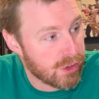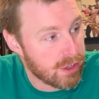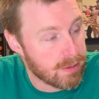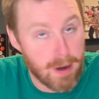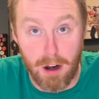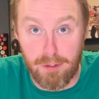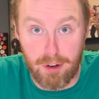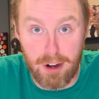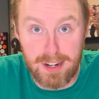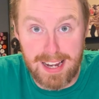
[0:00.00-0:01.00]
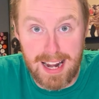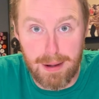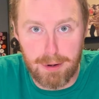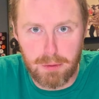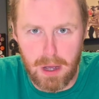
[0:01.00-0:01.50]
see you tomorrow for day
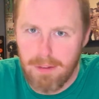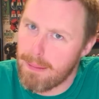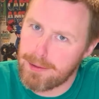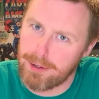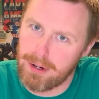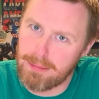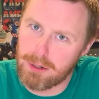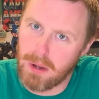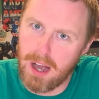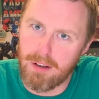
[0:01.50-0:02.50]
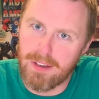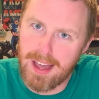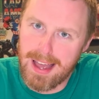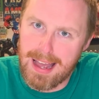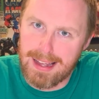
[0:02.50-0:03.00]
number 12, episode number 12.
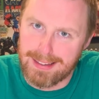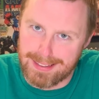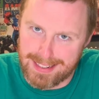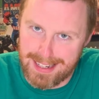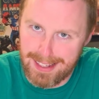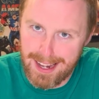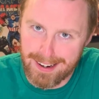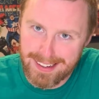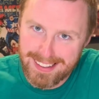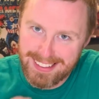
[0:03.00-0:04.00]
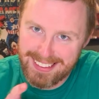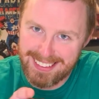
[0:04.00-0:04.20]
See you later.